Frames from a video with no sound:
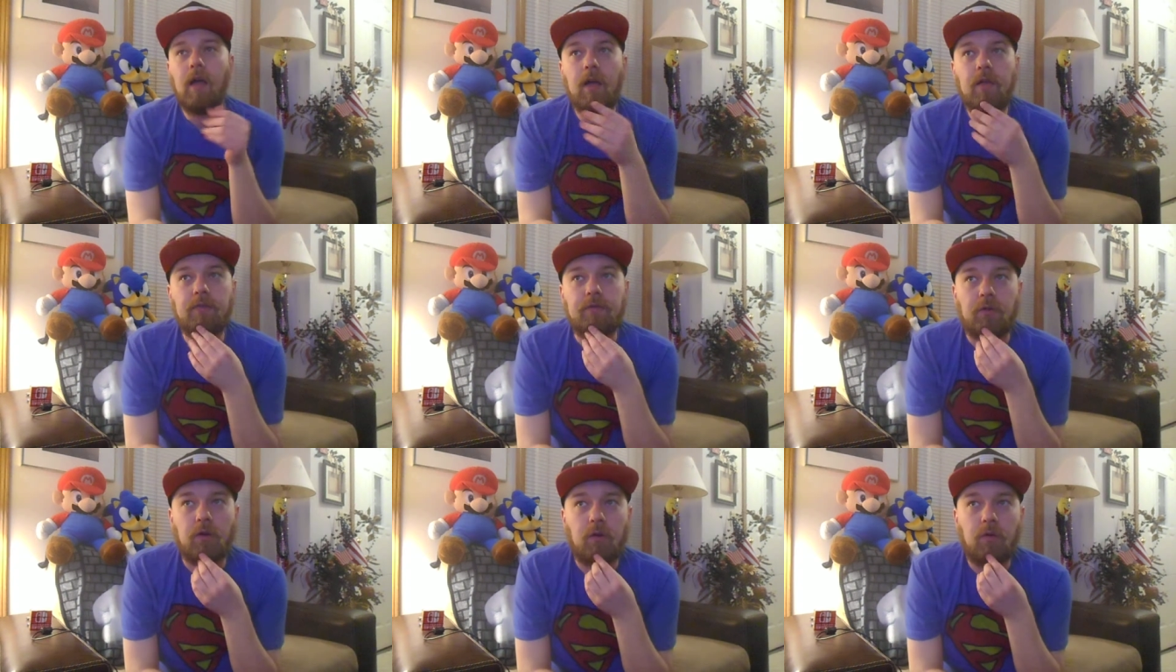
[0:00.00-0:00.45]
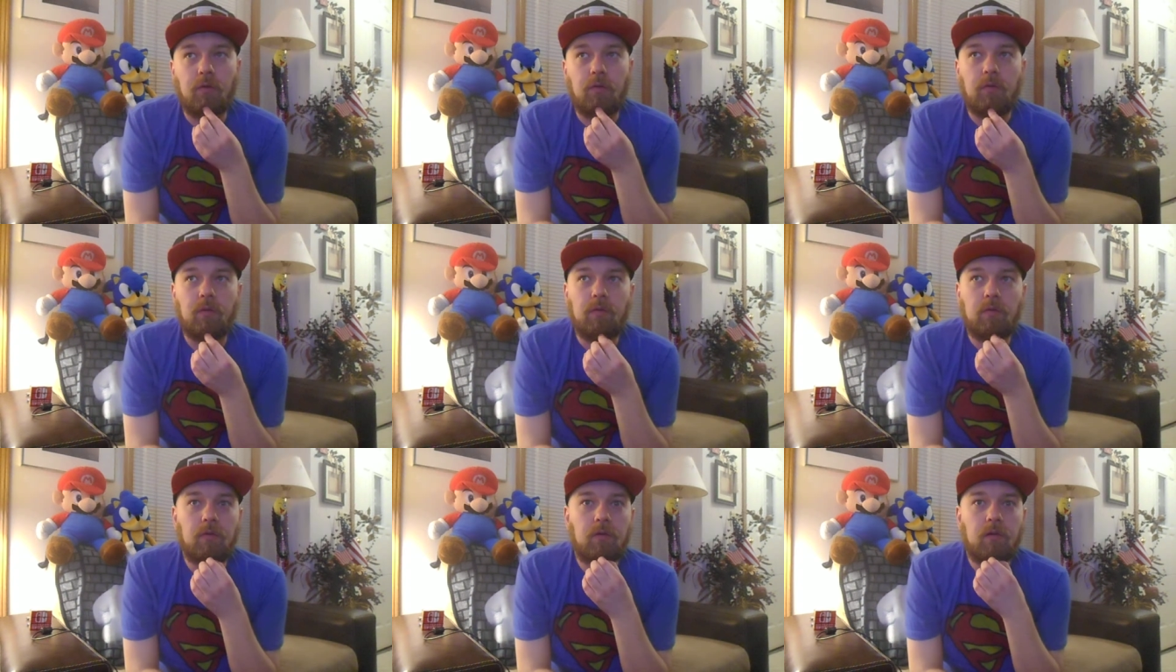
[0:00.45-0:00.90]

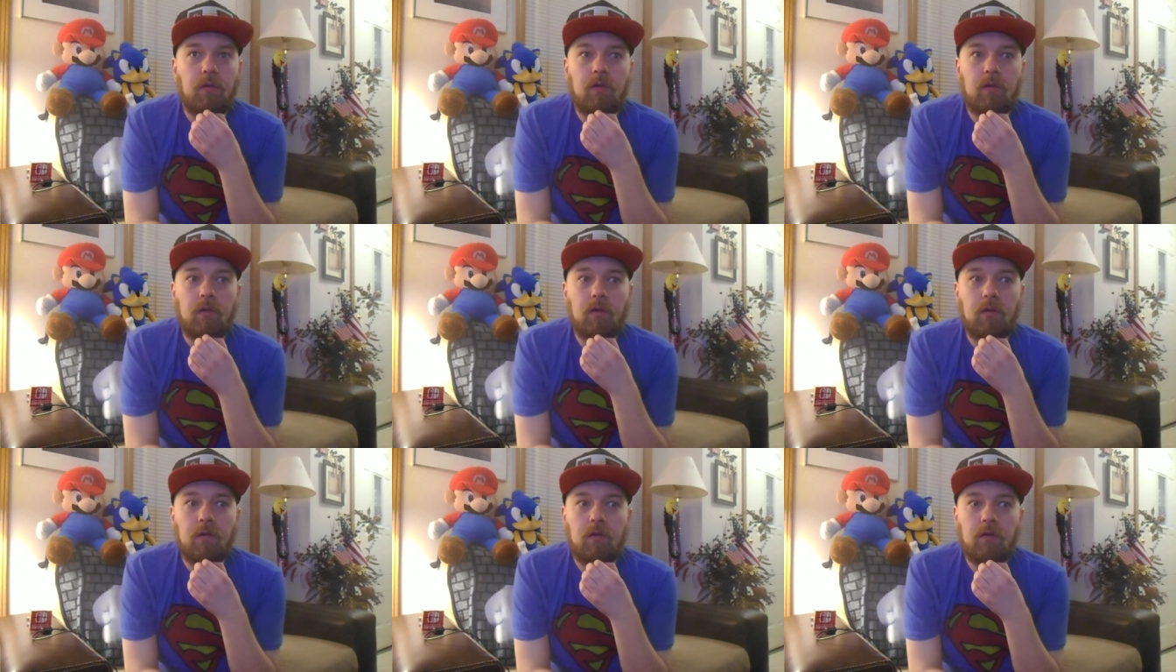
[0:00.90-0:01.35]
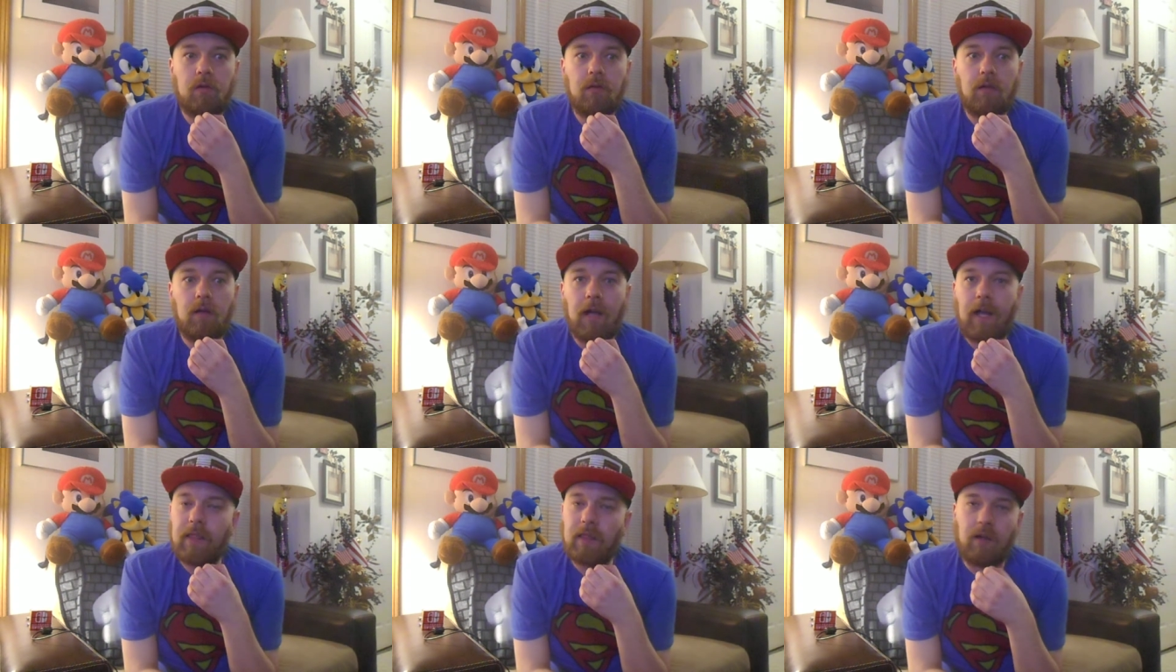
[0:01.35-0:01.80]
So,
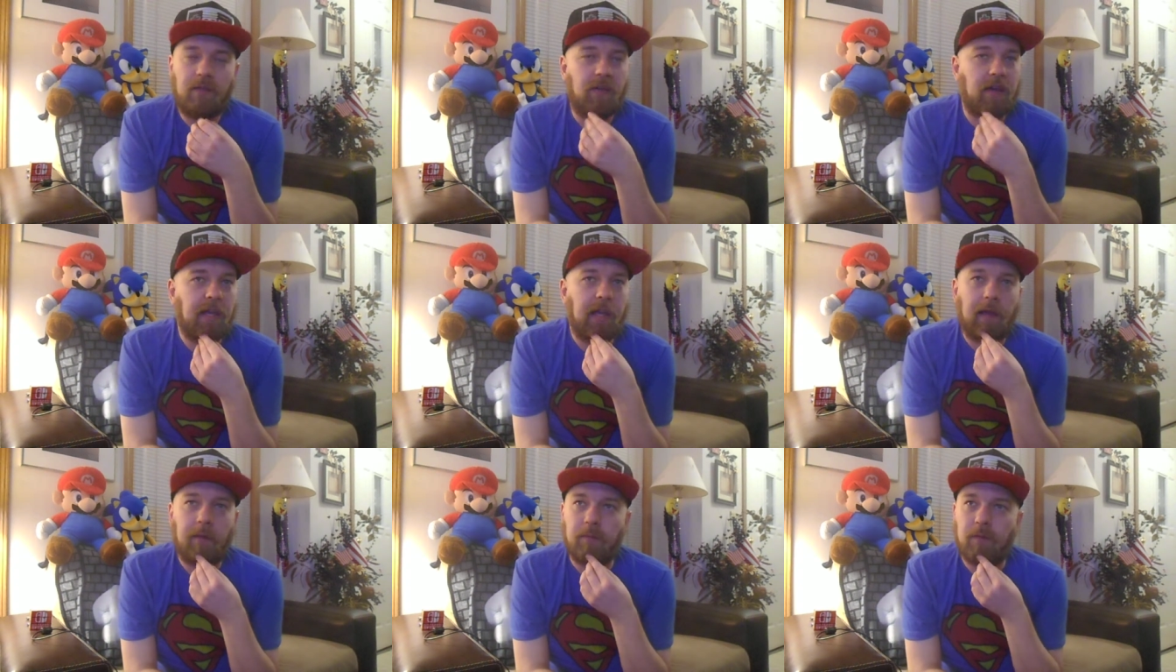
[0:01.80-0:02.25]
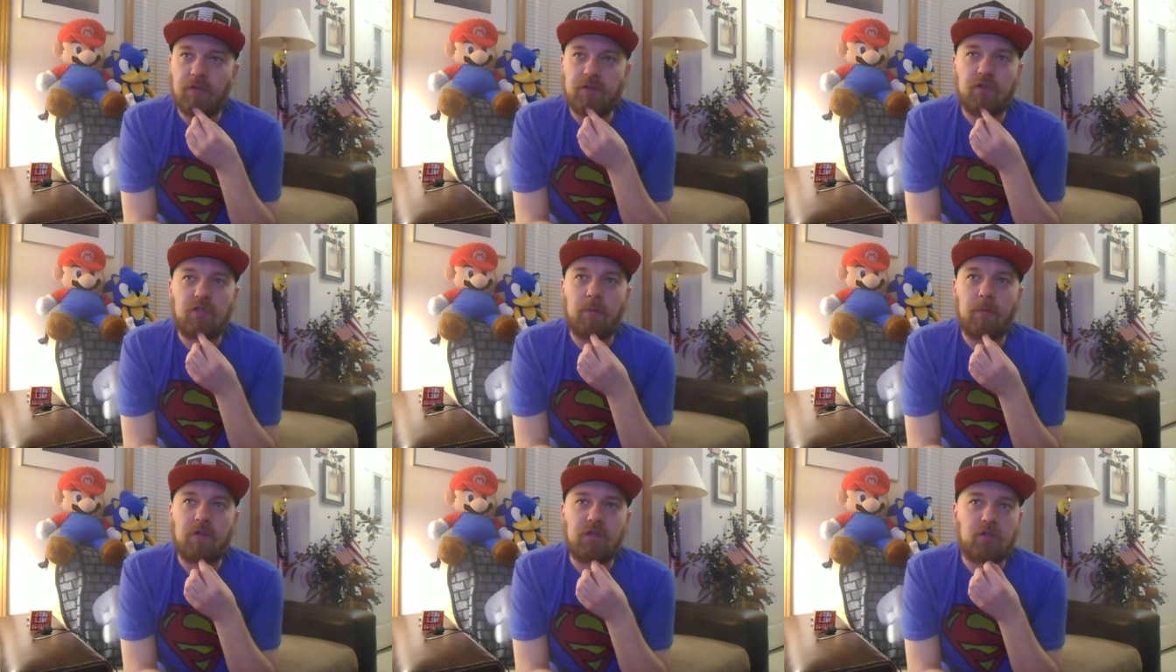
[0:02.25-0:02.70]
I love that game. There's
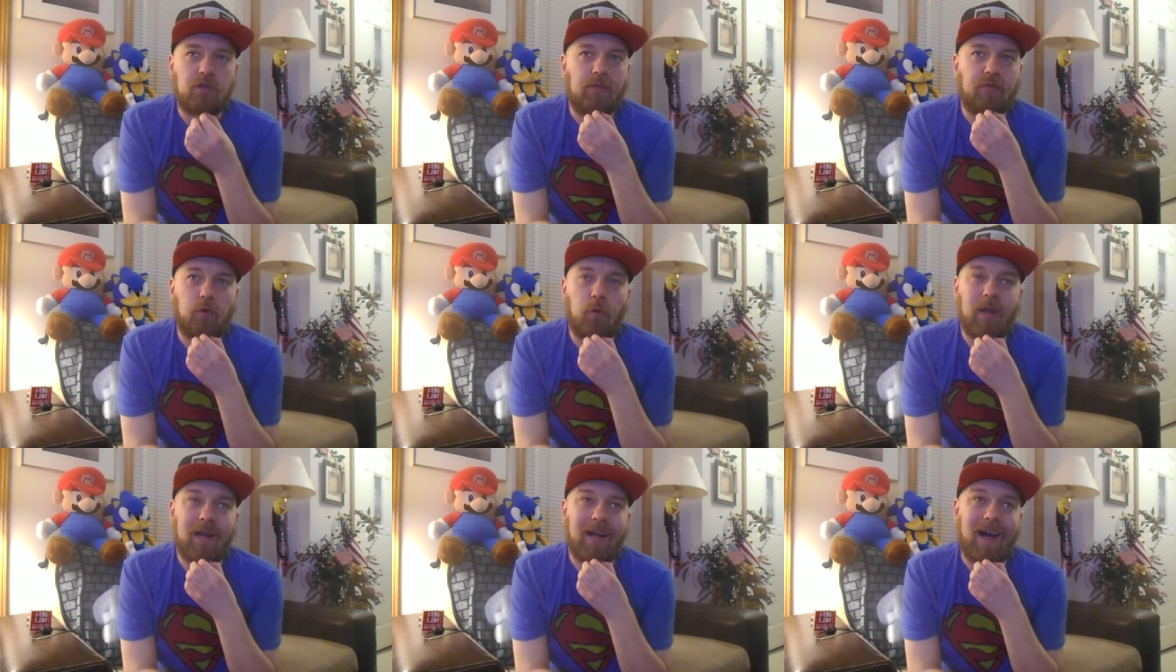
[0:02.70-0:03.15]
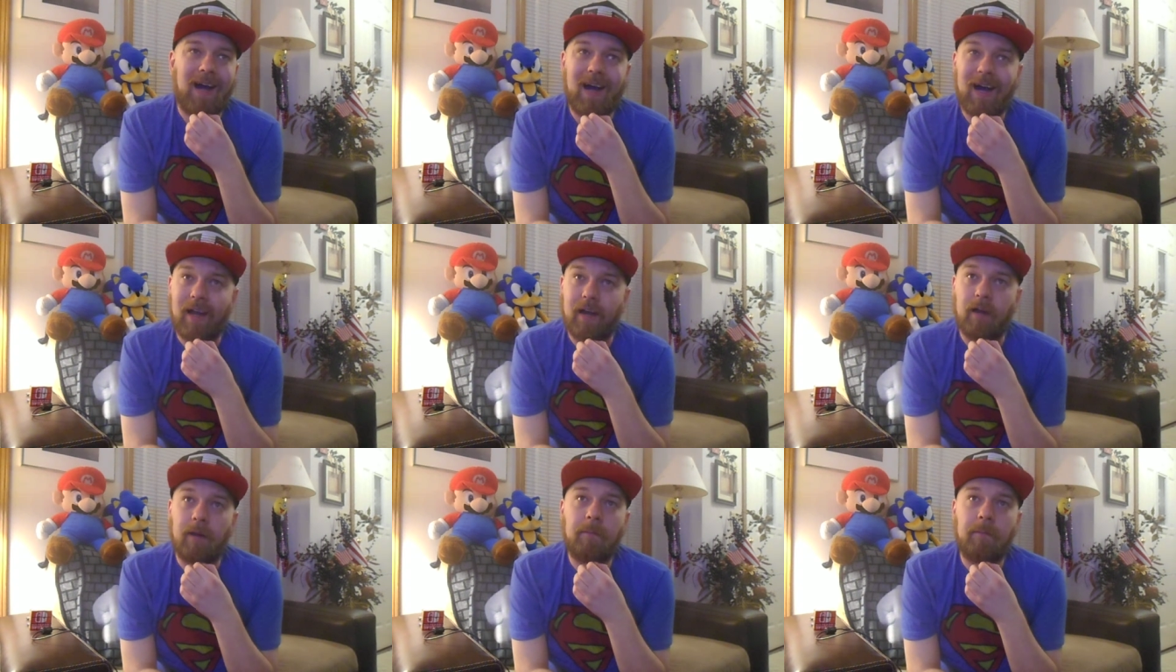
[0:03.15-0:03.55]
just so much stuff going on.